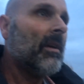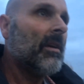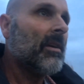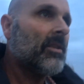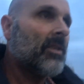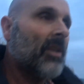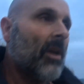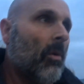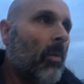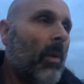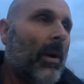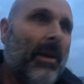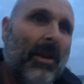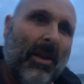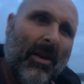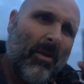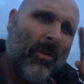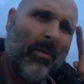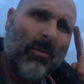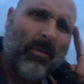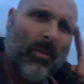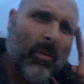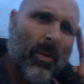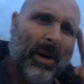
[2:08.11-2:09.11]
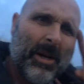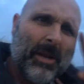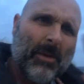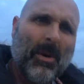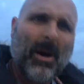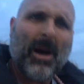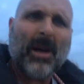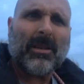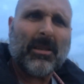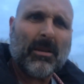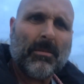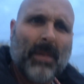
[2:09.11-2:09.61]
So when you
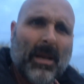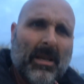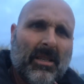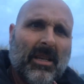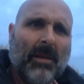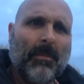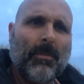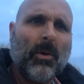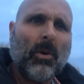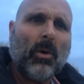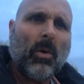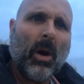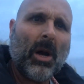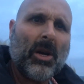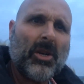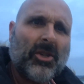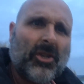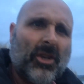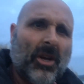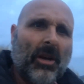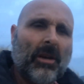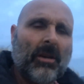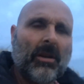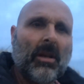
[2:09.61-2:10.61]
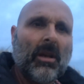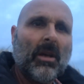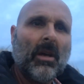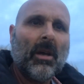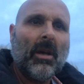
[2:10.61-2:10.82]
ask them that simple question,